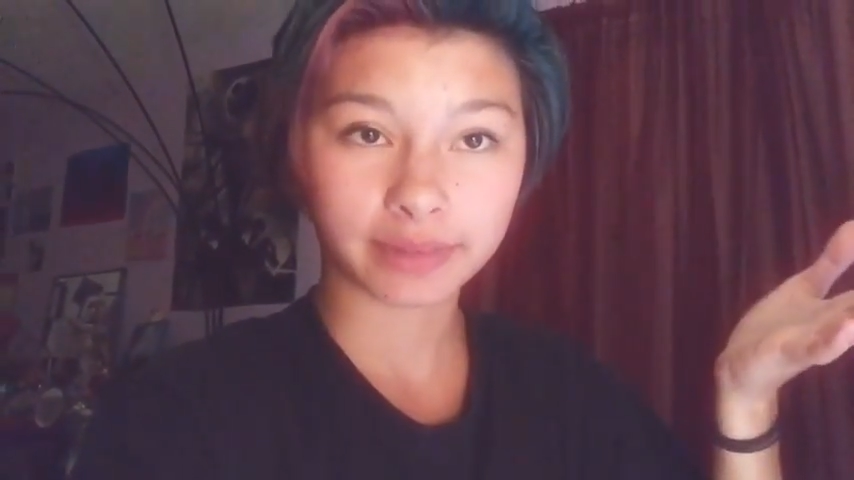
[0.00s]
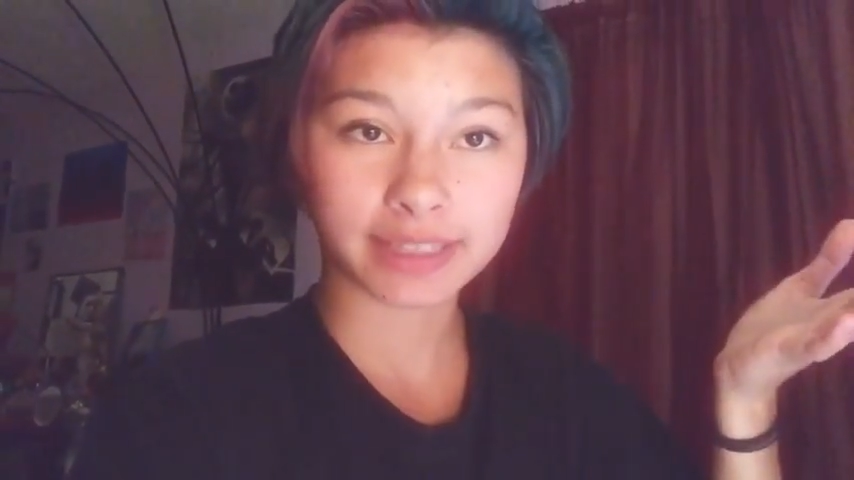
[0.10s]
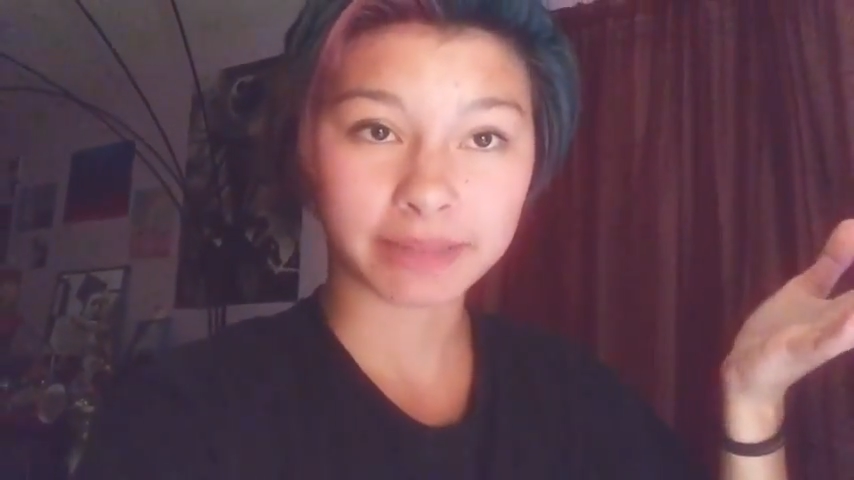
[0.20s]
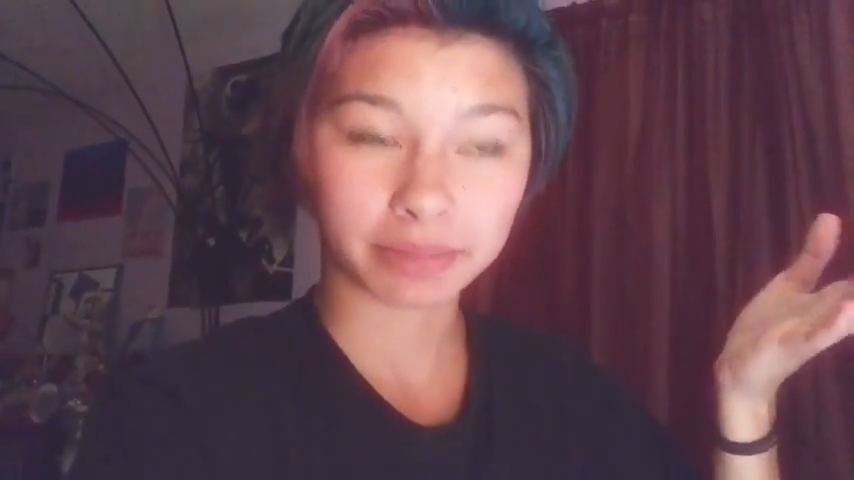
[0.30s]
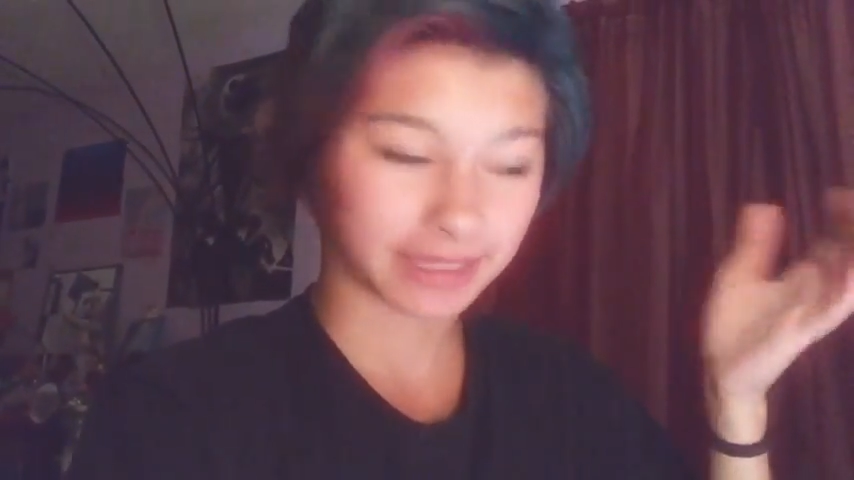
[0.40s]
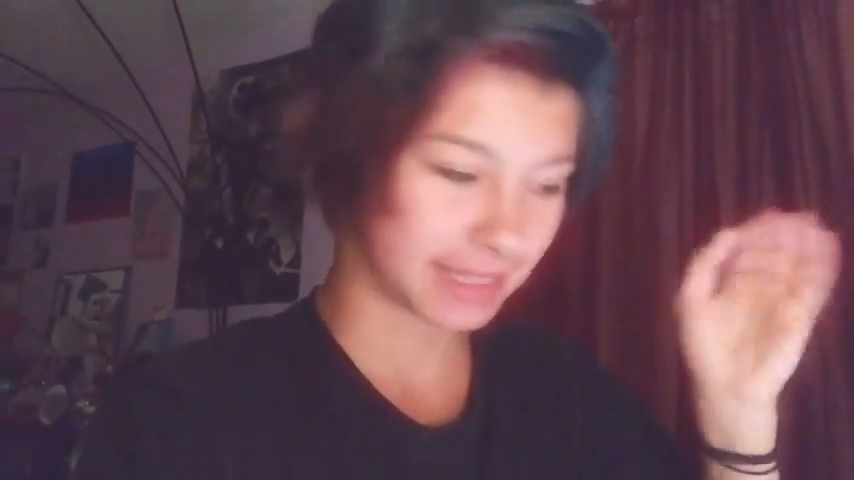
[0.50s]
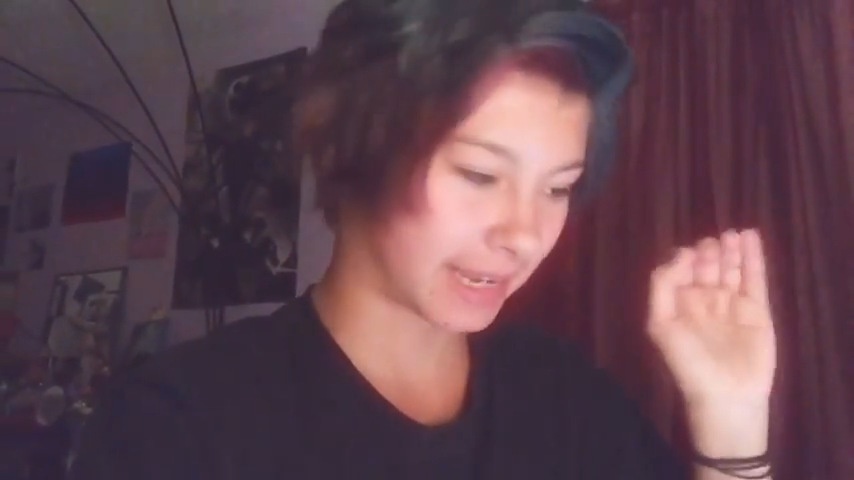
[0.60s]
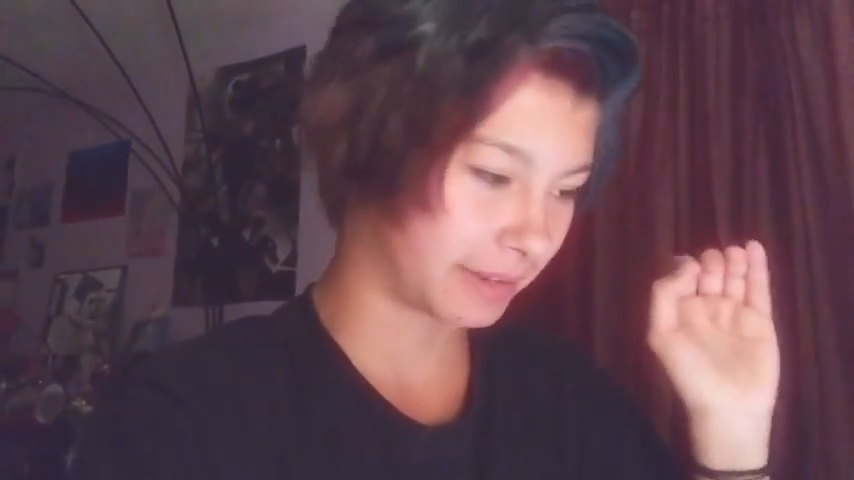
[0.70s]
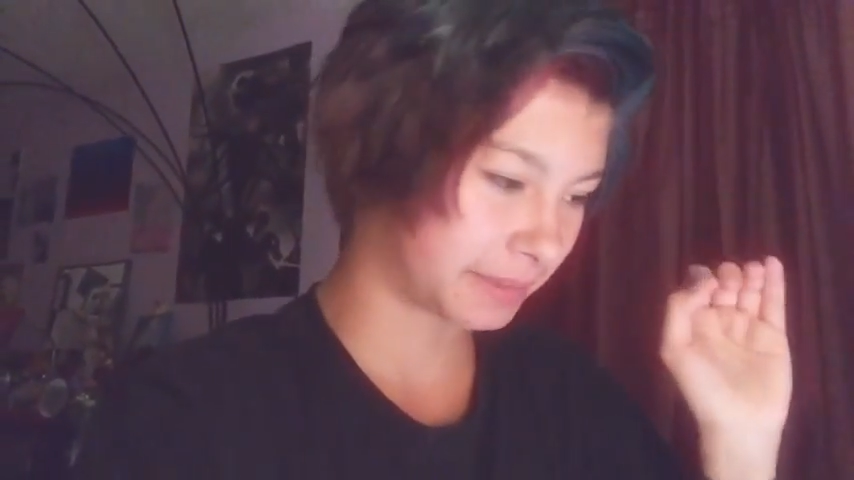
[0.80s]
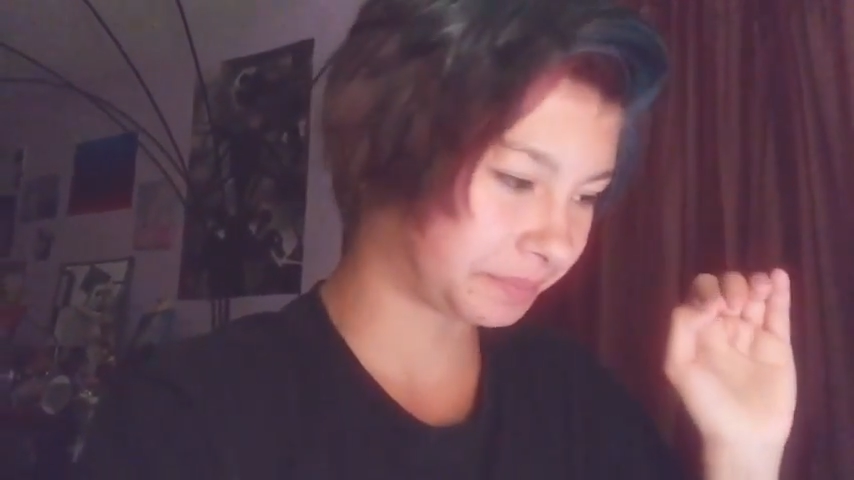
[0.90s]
Simple as that.